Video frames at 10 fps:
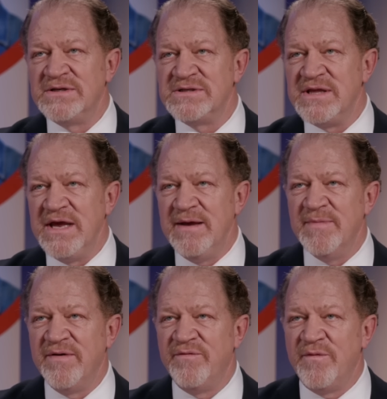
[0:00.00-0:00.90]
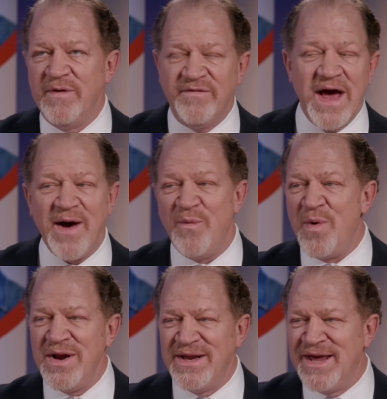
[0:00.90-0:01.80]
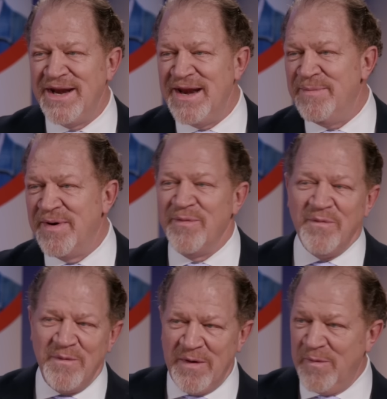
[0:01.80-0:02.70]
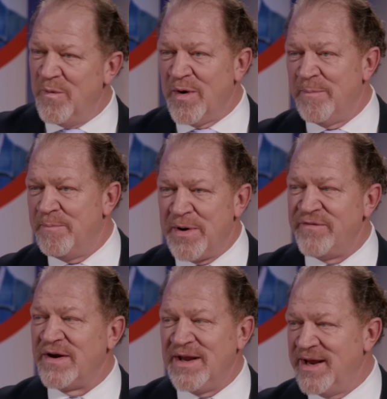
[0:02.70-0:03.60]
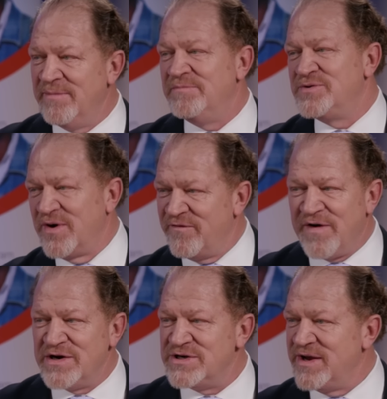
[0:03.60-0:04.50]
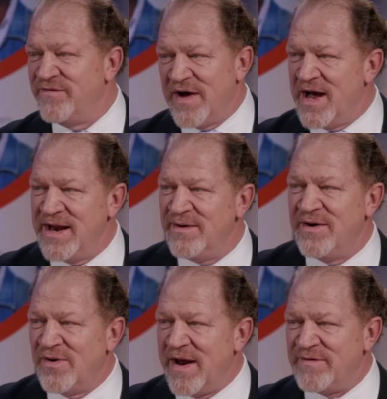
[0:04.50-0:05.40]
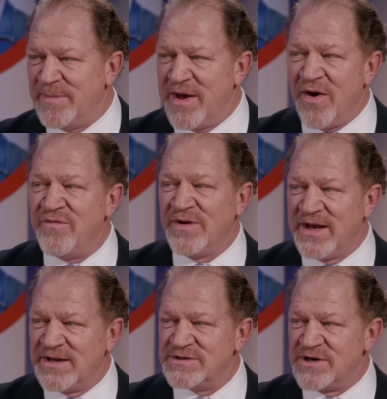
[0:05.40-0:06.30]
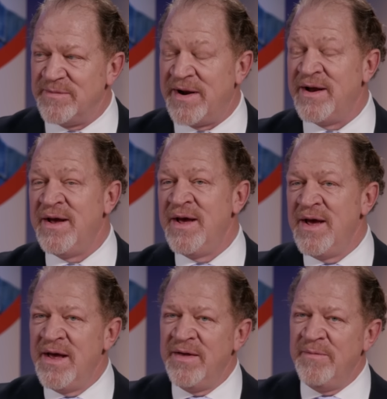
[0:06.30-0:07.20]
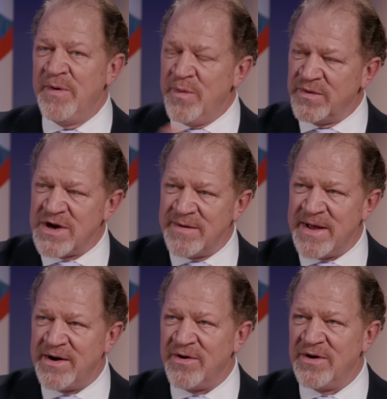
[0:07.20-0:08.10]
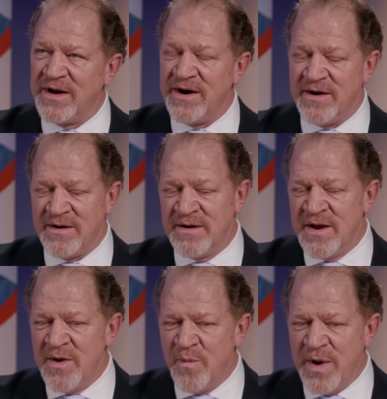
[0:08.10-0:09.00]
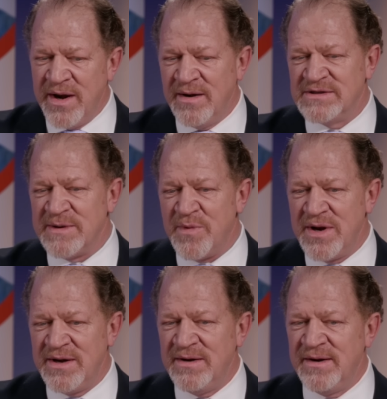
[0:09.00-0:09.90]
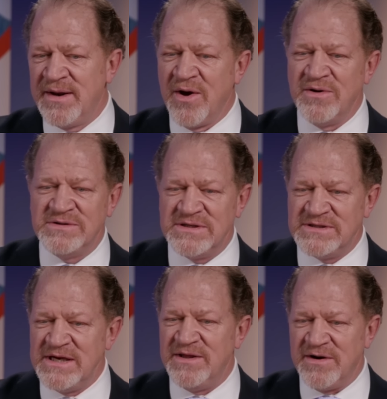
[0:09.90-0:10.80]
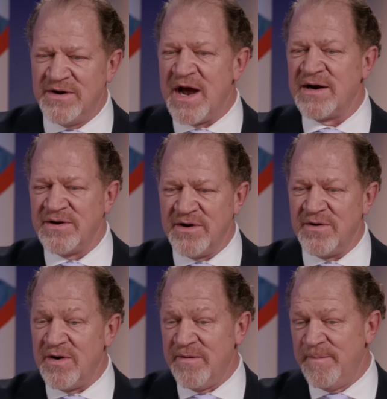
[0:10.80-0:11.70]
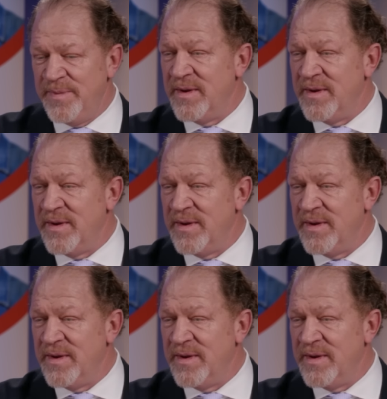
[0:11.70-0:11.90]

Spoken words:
this theme of we've got one kidney, but we're perfectly sort of functioning fine. Don't have to be overly concerned about it. But we were talking about earlier, when someone goes to see their doctor, or